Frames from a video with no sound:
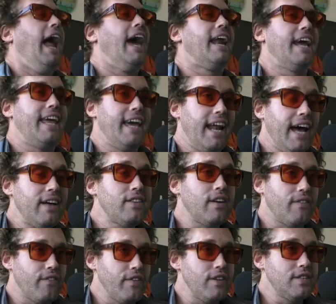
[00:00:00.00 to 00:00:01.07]
And I get out
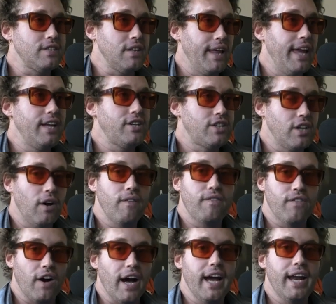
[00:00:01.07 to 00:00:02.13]
there for this late show
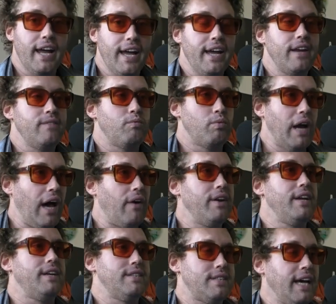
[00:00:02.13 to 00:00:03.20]
Friday
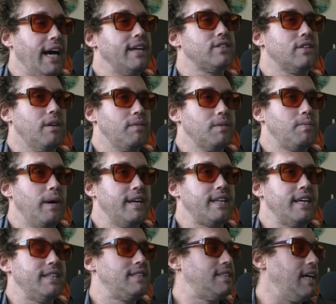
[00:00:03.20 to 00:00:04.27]
rowdy disaster that I'm
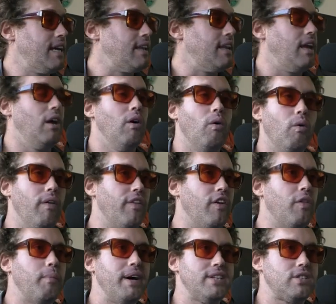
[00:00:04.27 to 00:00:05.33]
expecting. And suddenly they're
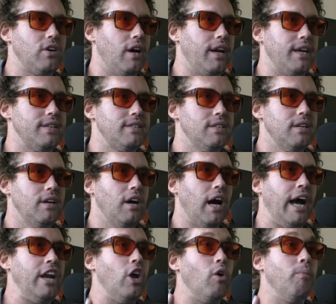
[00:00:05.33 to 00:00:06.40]
the best audience.
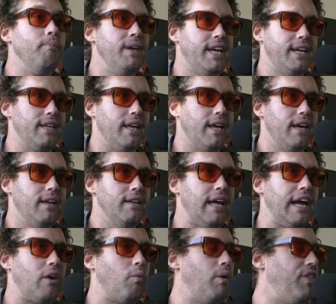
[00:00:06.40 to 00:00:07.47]
I know immediately,
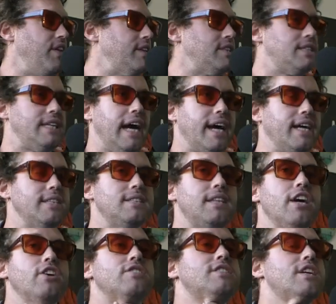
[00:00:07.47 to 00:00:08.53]
like within seconds.
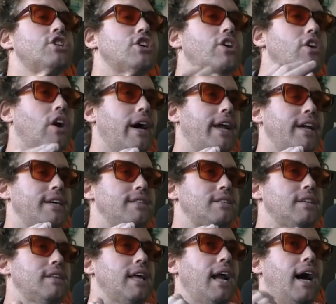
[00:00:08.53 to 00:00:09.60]
They're such a good
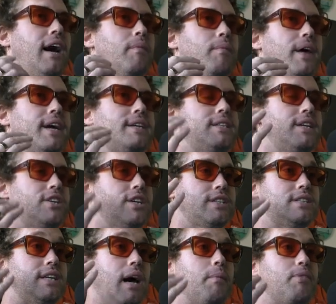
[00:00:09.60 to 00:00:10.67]
audience that I'm like, TJ,
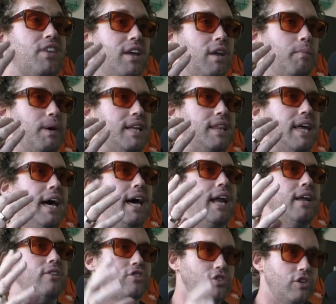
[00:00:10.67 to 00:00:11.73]
stop thinking about that
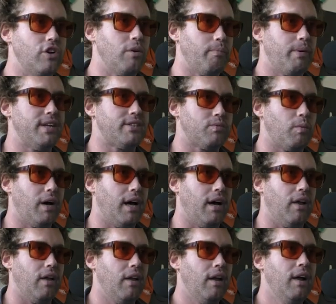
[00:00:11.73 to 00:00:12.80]
and do your bits
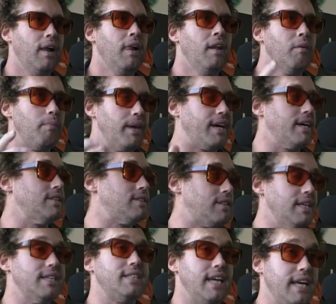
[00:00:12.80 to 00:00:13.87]
well because
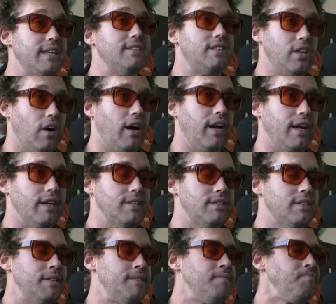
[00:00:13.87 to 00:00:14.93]
this is the audience.